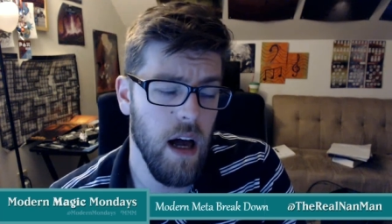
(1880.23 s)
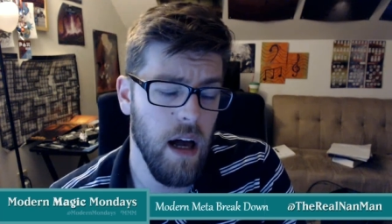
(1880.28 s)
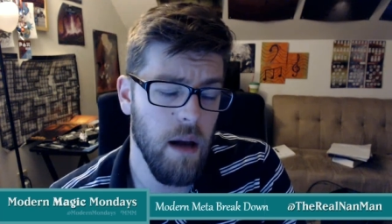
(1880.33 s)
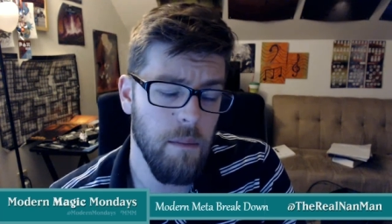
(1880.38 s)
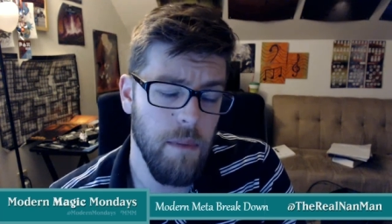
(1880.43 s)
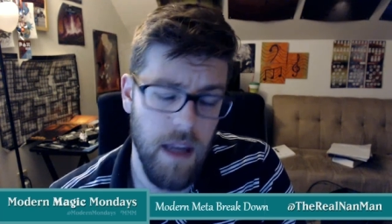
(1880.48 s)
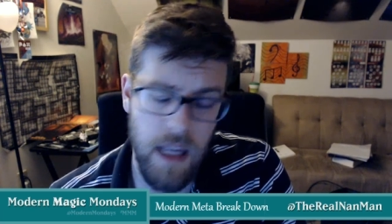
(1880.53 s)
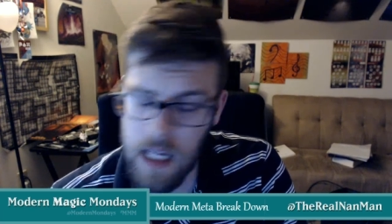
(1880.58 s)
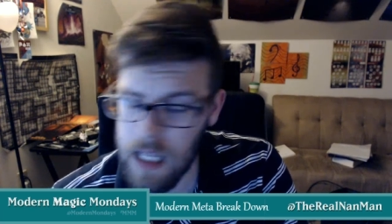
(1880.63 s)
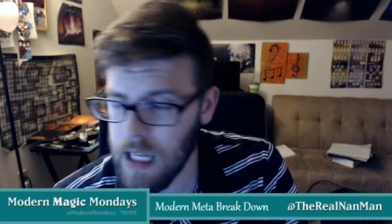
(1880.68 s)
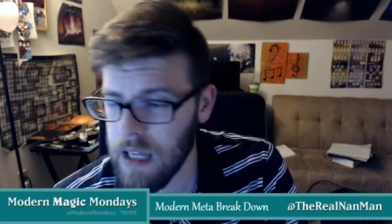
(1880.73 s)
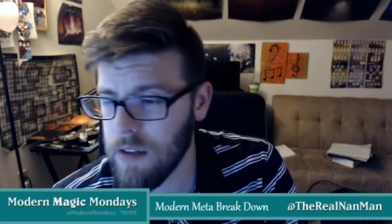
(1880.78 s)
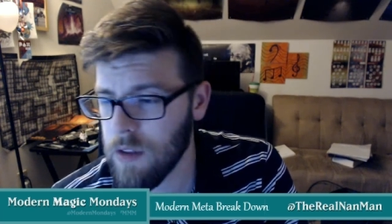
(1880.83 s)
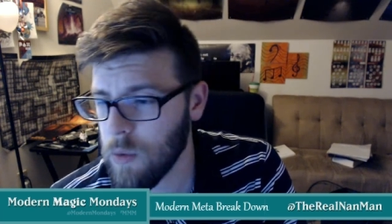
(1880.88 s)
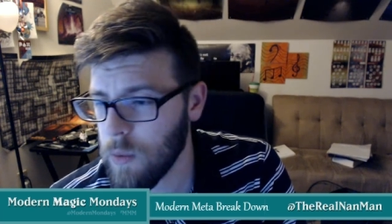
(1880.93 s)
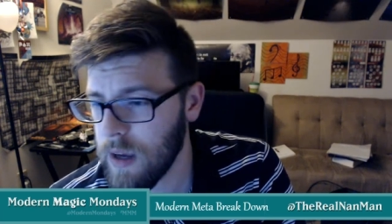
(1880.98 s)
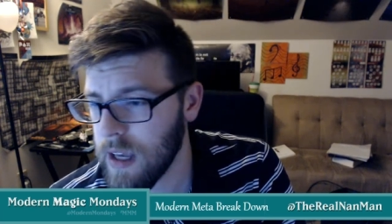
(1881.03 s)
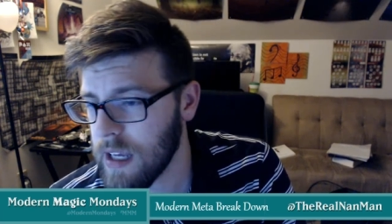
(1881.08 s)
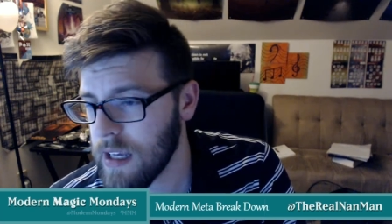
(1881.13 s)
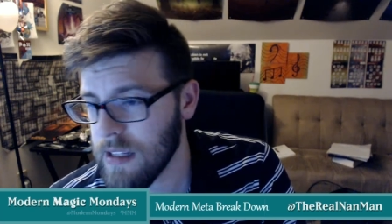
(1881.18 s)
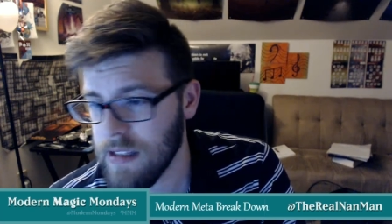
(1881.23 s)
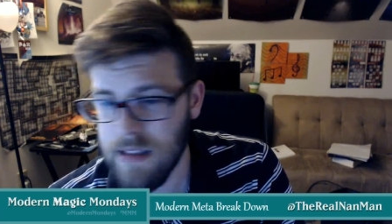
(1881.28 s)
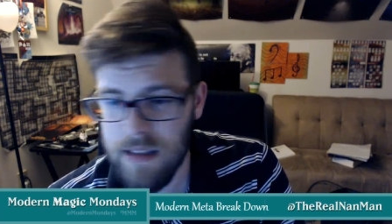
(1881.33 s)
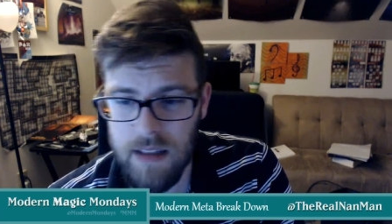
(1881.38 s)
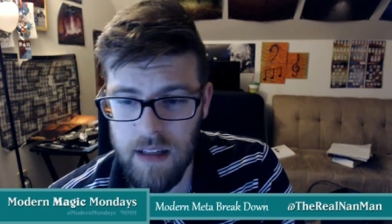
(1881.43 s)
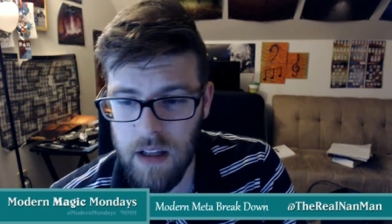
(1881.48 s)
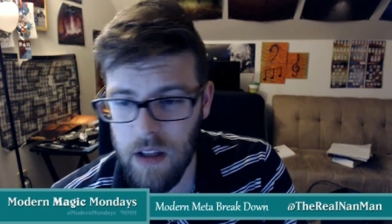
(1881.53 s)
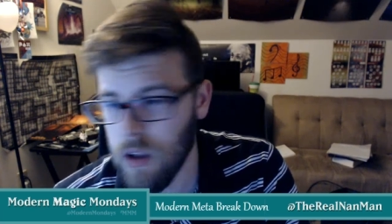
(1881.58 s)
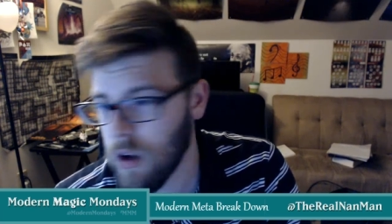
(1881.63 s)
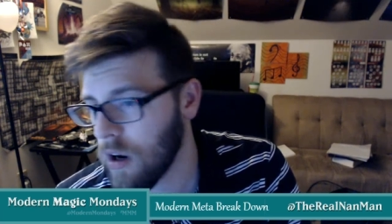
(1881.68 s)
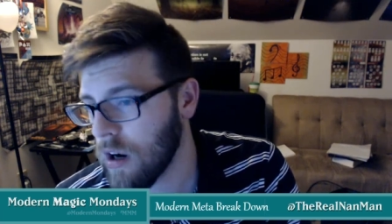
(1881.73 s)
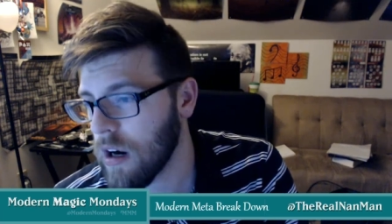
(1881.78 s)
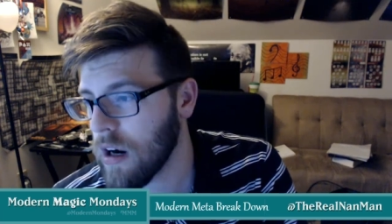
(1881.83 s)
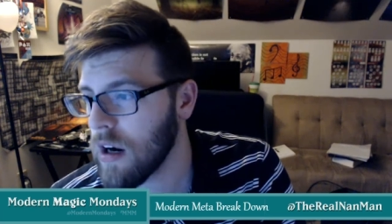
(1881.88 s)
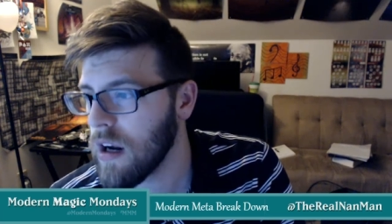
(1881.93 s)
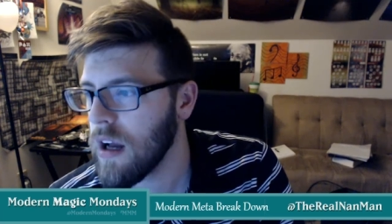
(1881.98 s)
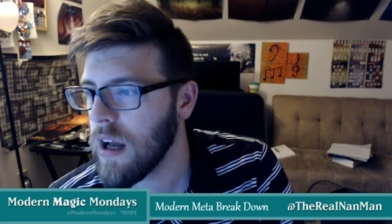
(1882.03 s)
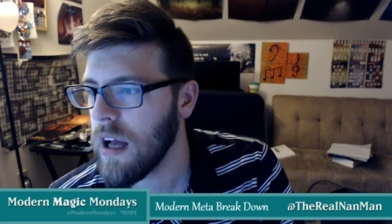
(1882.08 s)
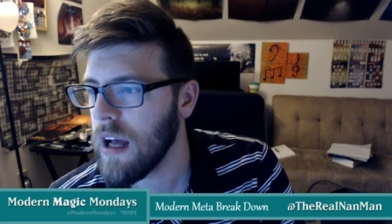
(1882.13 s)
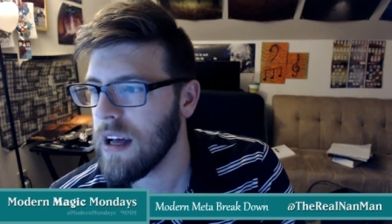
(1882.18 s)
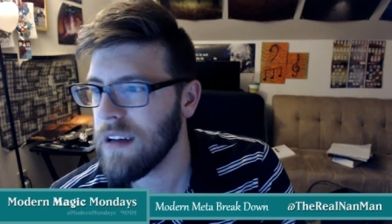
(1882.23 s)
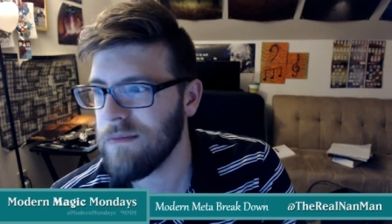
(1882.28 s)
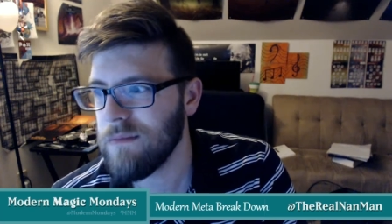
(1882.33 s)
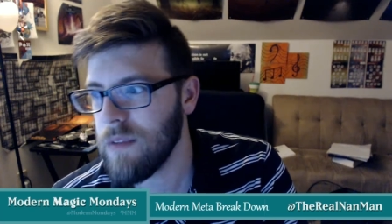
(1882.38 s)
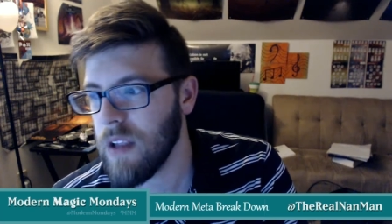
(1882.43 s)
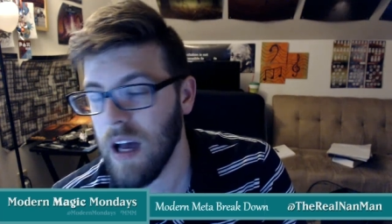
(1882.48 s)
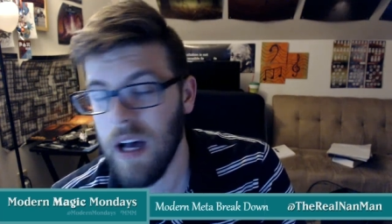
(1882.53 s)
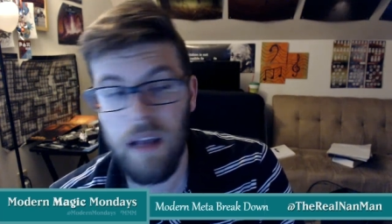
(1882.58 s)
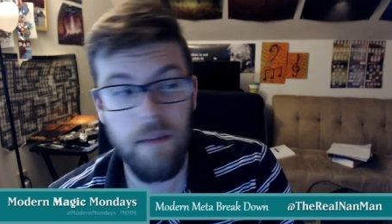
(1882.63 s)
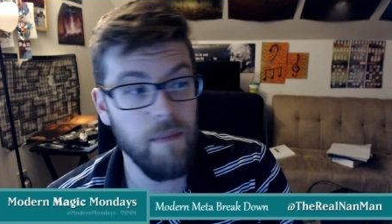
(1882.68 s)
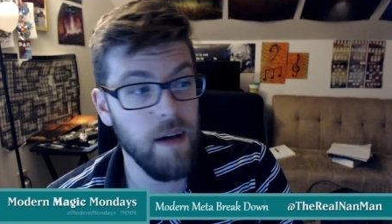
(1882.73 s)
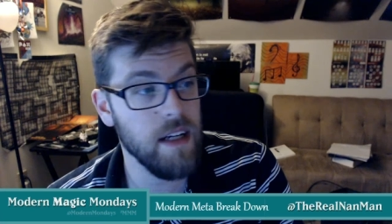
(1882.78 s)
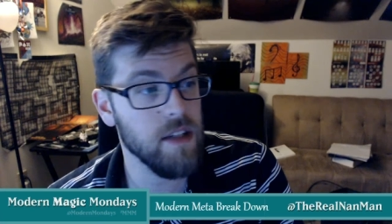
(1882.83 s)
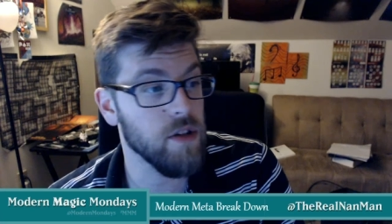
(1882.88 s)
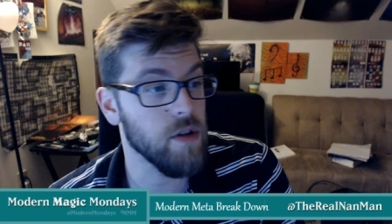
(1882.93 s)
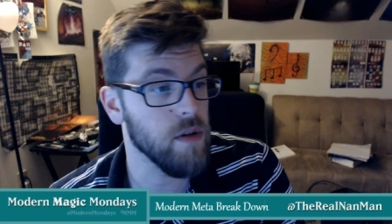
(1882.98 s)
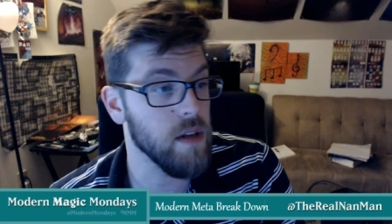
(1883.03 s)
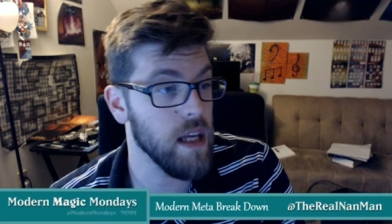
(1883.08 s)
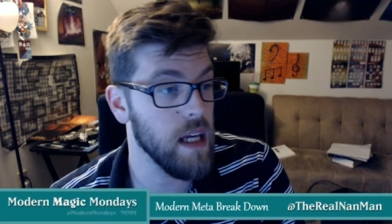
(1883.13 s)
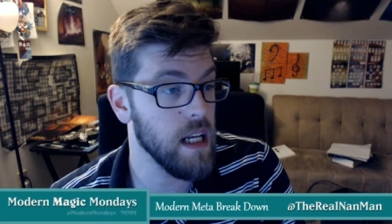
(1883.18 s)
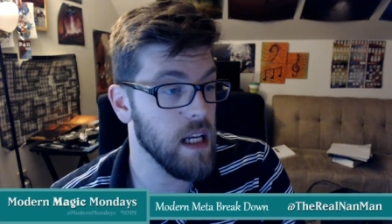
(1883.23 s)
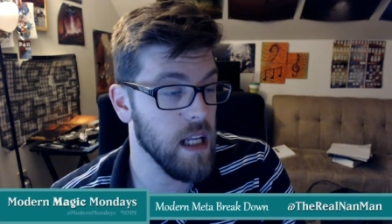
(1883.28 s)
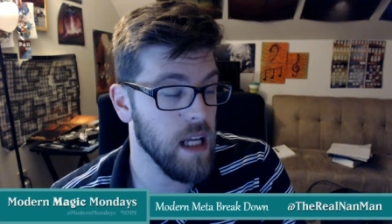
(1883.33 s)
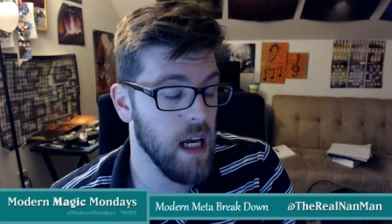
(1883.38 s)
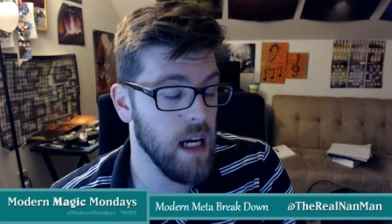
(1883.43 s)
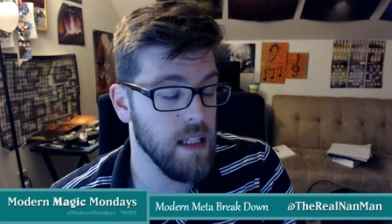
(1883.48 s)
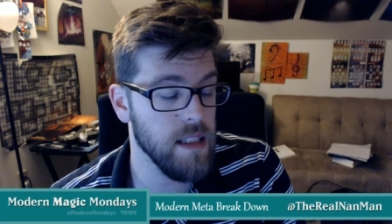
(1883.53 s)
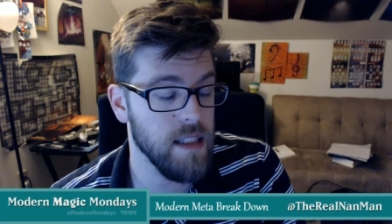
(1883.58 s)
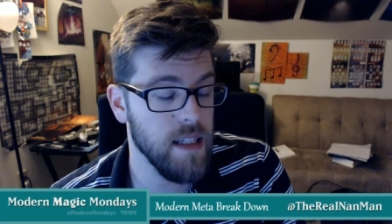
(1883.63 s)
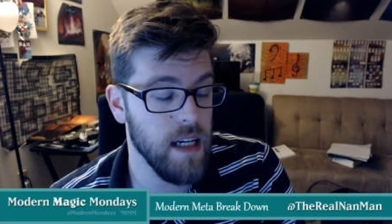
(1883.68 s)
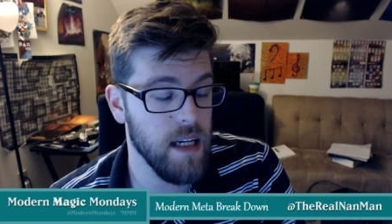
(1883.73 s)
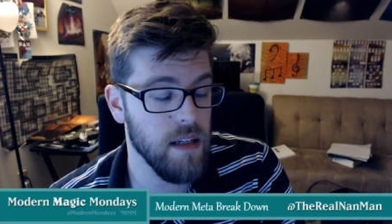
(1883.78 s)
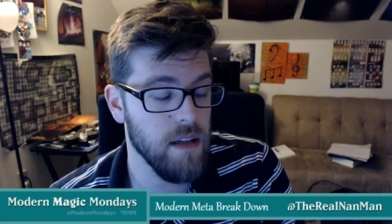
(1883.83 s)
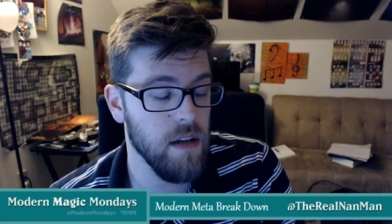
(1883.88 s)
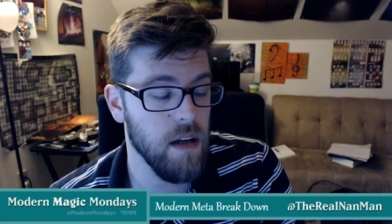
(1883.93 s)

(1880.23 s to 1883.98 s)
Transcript: Beginning of the week is still our non-magic related content,